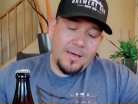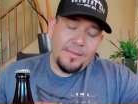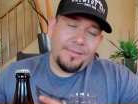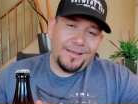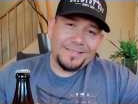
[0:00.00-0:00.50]

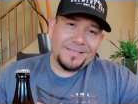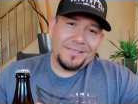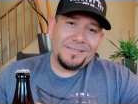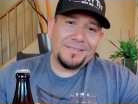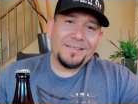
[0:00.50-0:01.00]
This
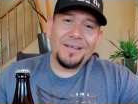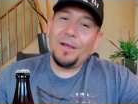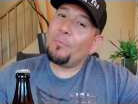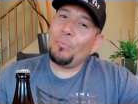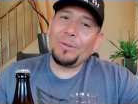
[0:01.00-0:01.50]
is
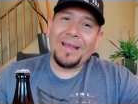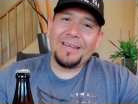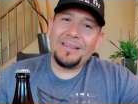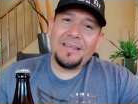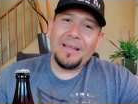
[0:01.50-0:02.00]

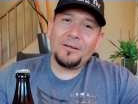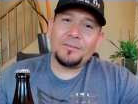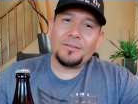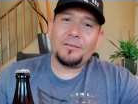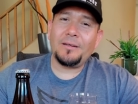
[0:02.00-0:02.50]
Pliny the
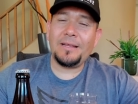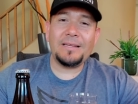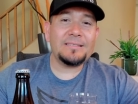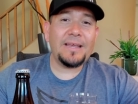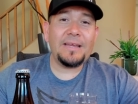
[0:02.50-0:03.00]
Elder. It
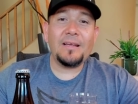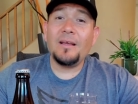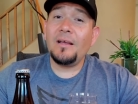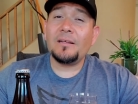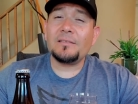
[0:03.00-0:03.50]
is a
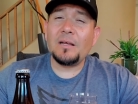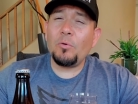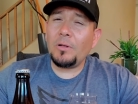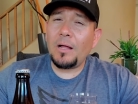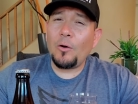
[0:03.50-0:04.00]

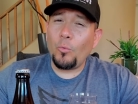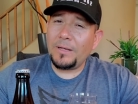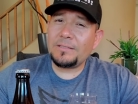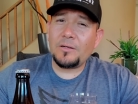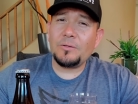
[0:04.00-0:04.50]
double
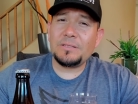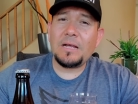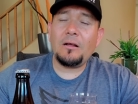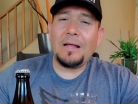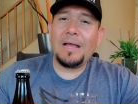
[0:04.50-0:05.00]
West Coast
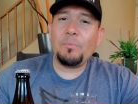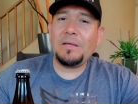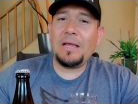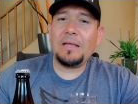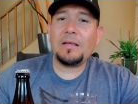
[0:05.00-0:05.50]
style
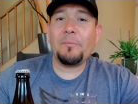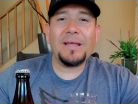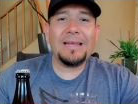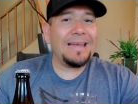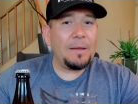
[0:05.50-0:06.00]
IPA coming
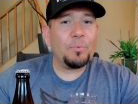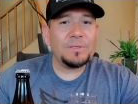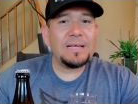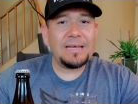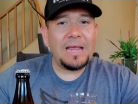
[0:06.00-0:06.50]
in at 8%
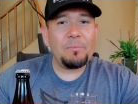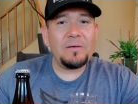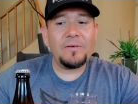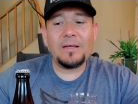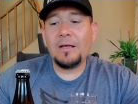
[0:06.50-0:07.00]

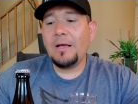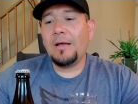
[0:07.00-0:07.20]
ABV.